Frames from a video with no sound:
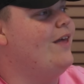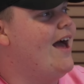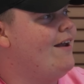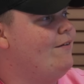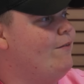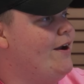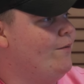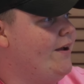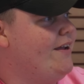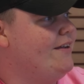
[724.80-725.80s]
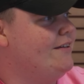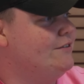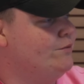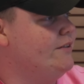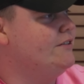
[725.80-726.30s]
that right away
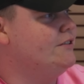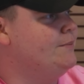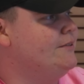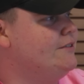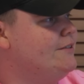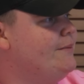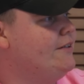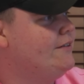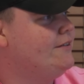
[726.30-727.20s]
is really suspicious to me.